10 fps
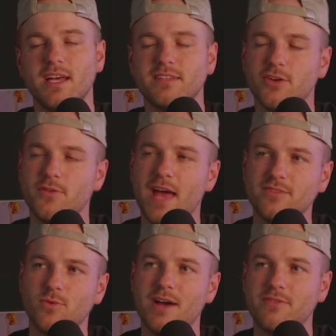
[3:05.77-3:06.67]
And so
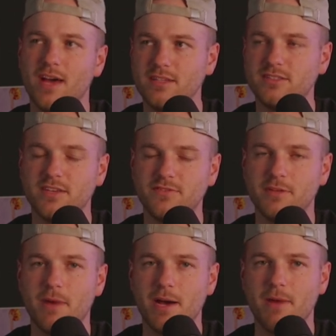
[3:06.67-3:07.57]
that's why I've kind of shifted
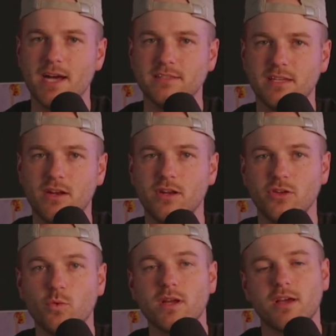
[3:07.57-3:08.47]
my mindset on it.
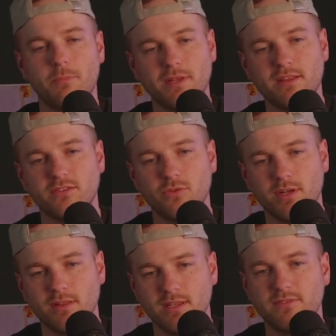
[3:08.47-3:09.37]
You want a company that's doing
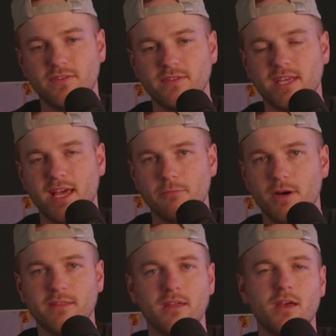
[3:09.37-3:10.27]
at least 50K a
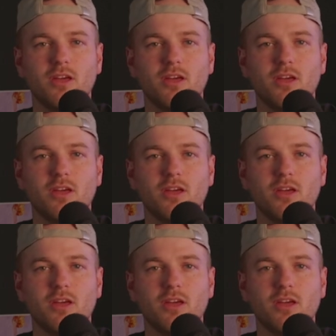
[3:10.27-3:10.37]
month.